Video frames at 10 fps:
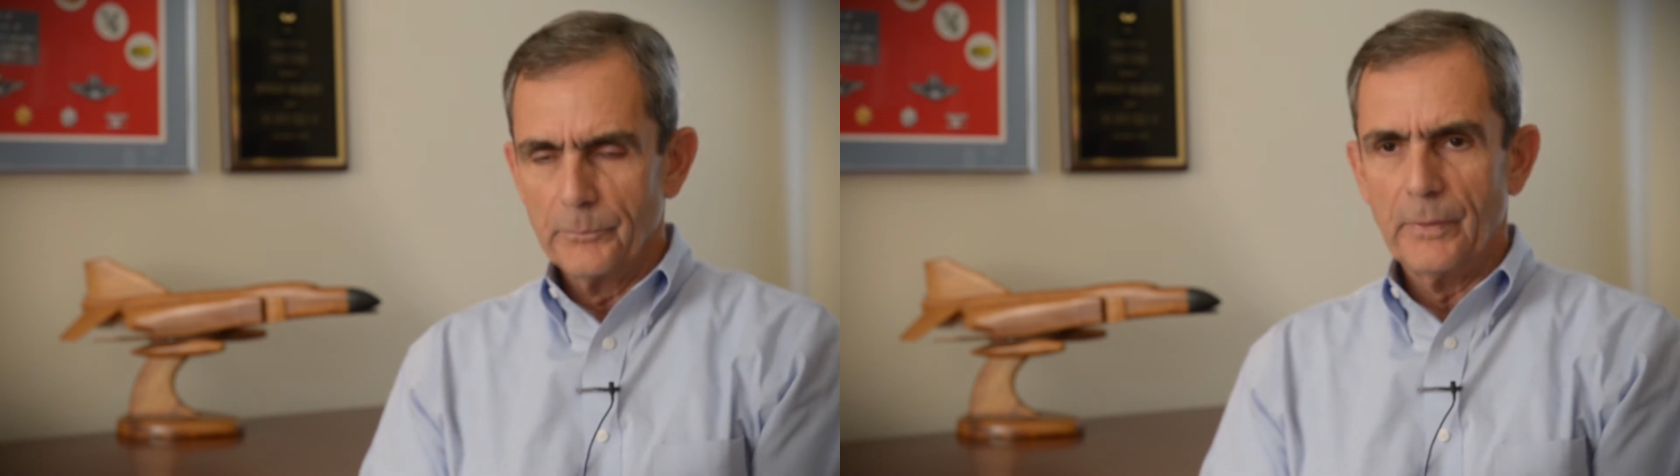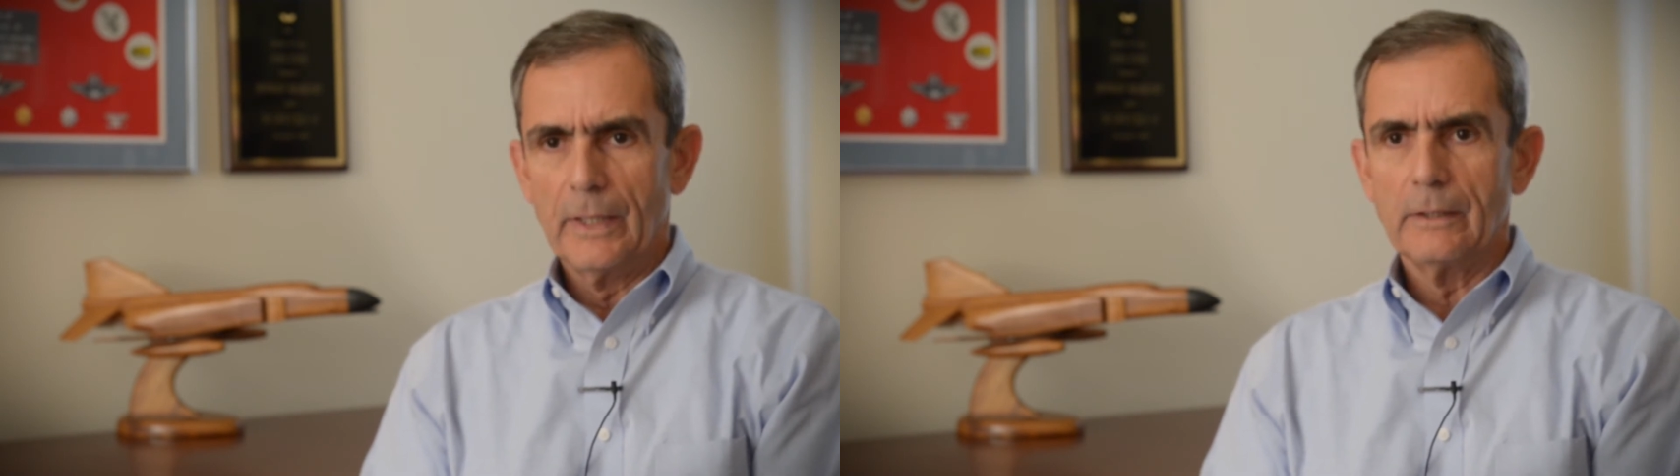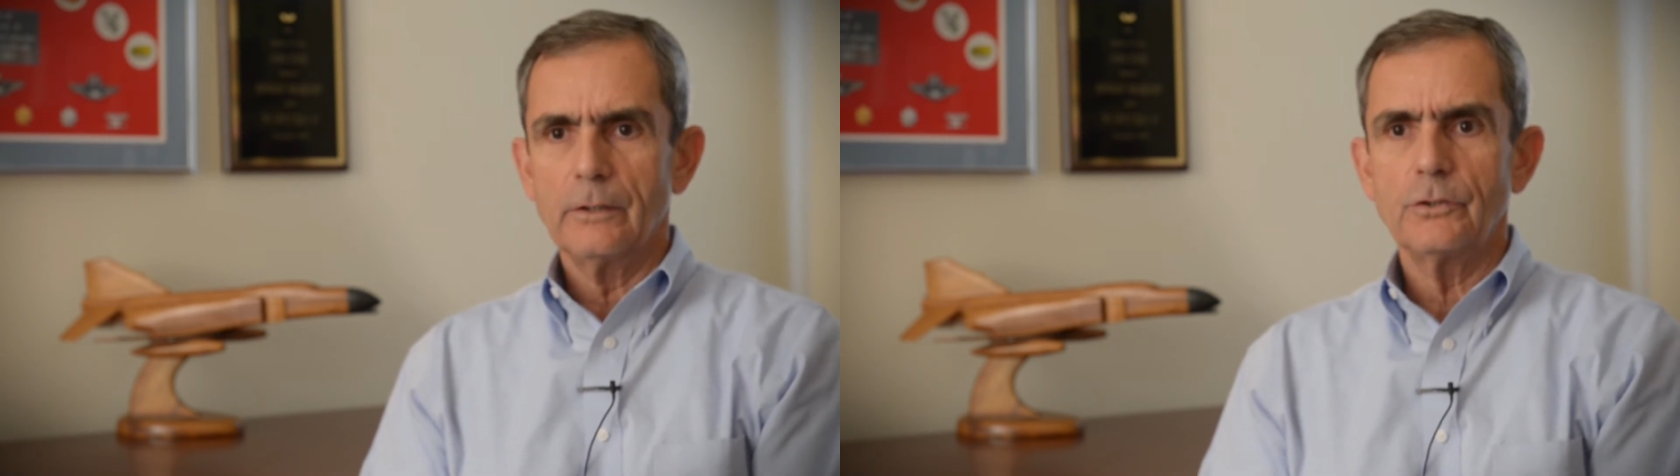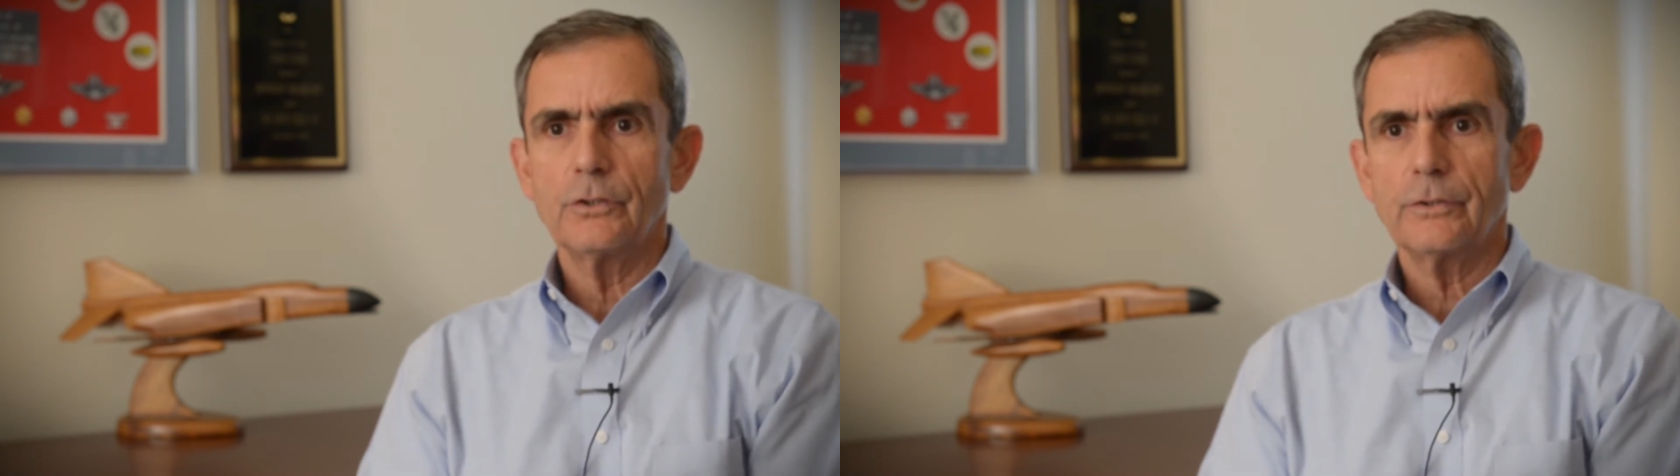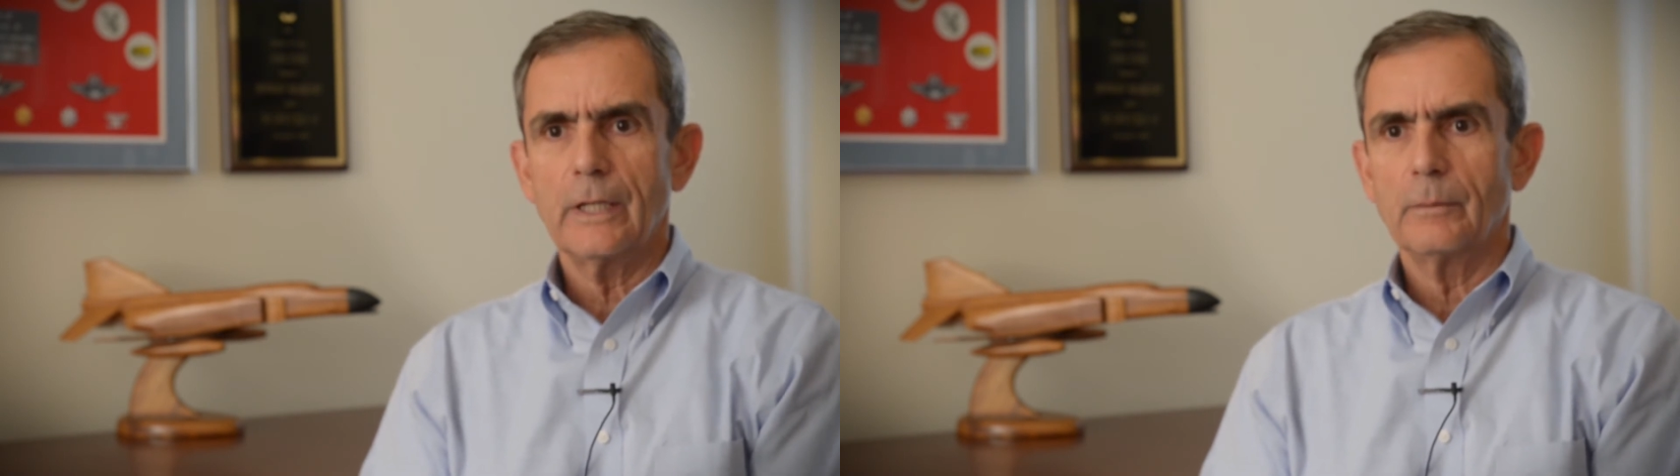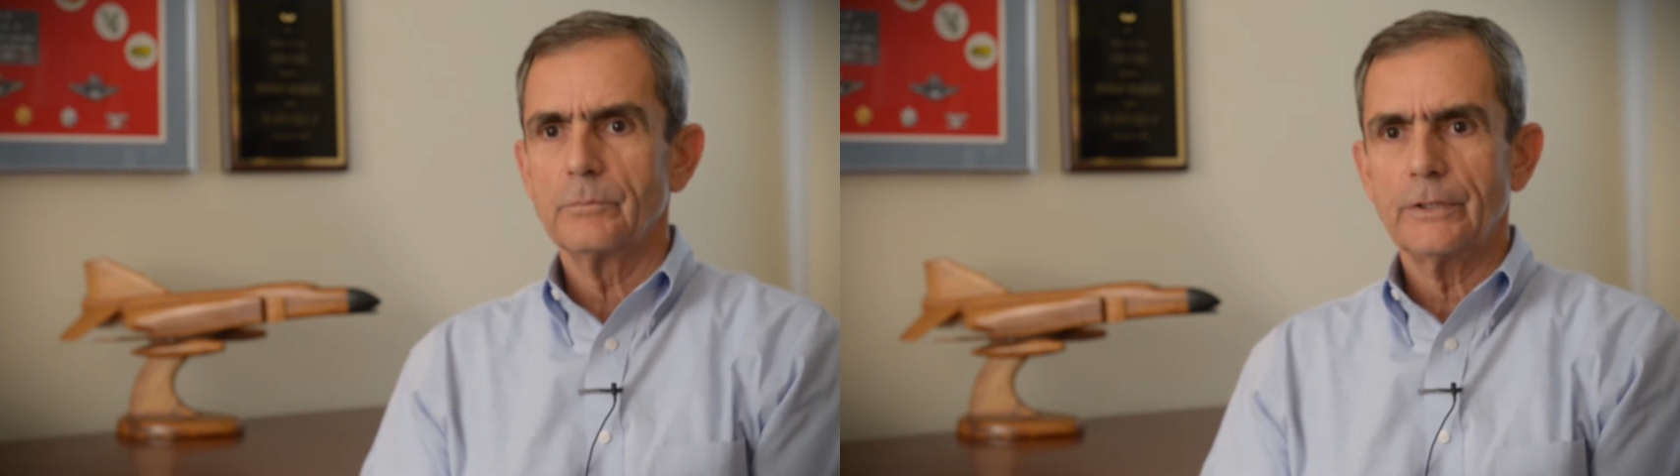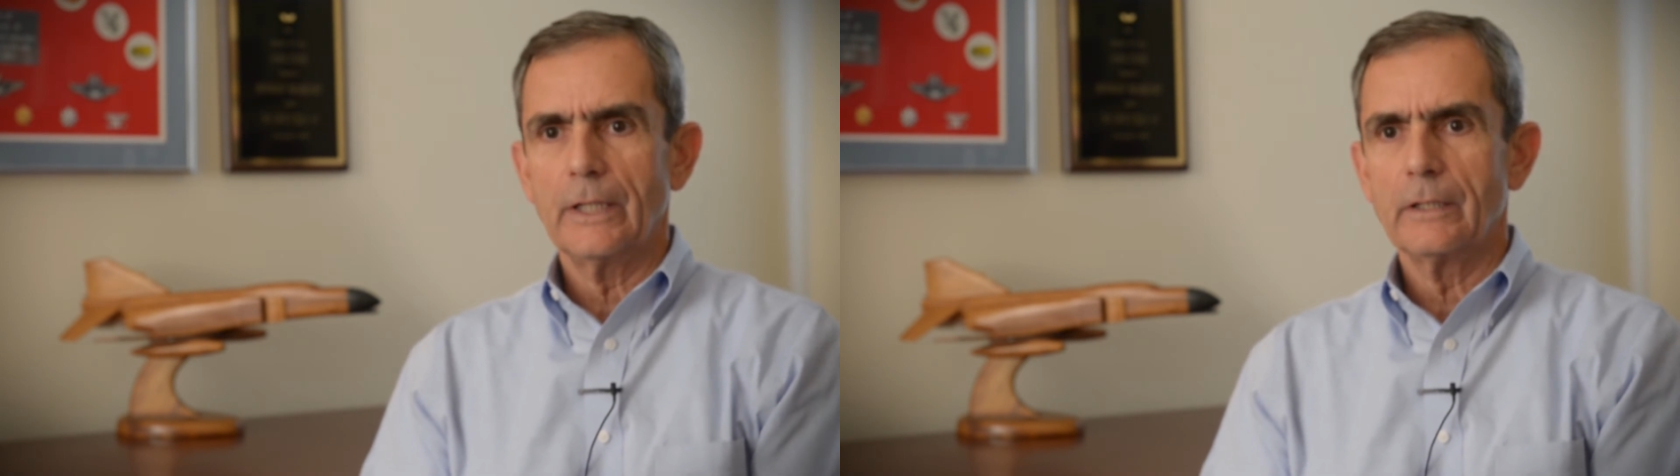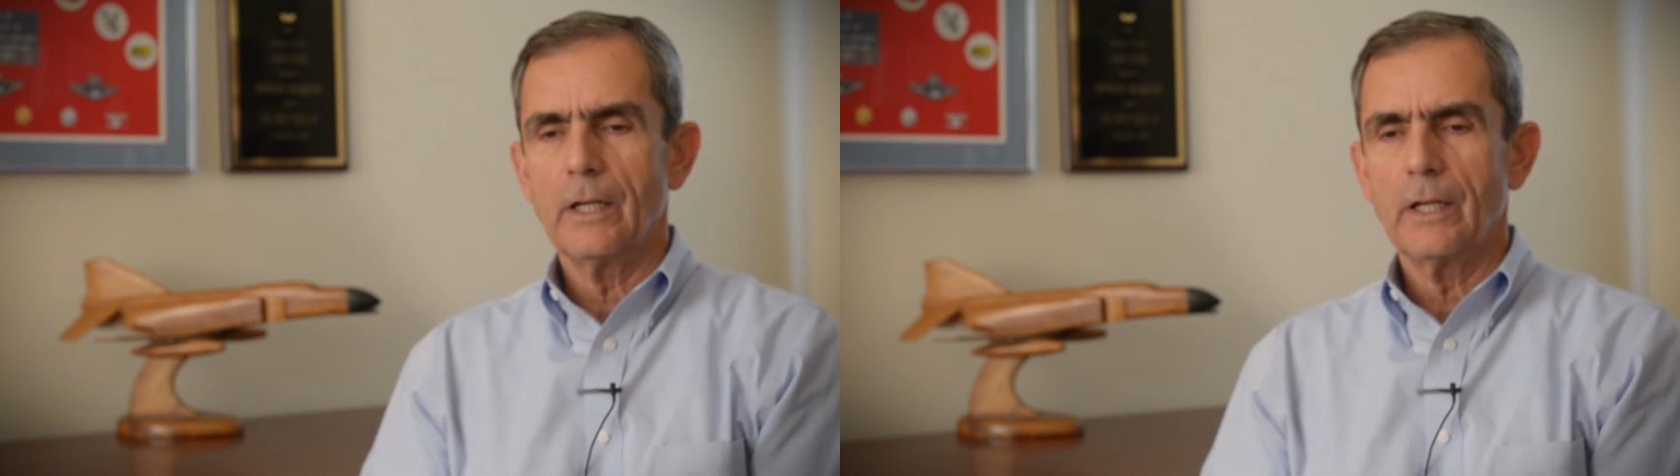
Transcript: But you just kept saying